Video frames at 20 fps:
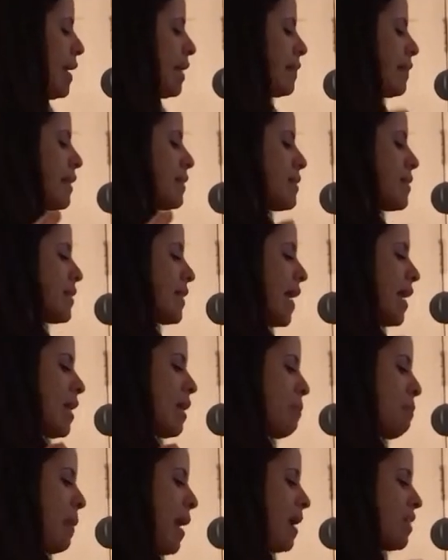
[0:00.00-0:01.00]
Let's take
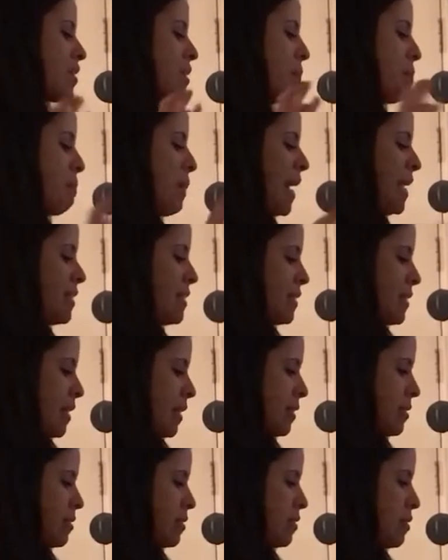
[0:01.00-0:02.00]
it back to basics.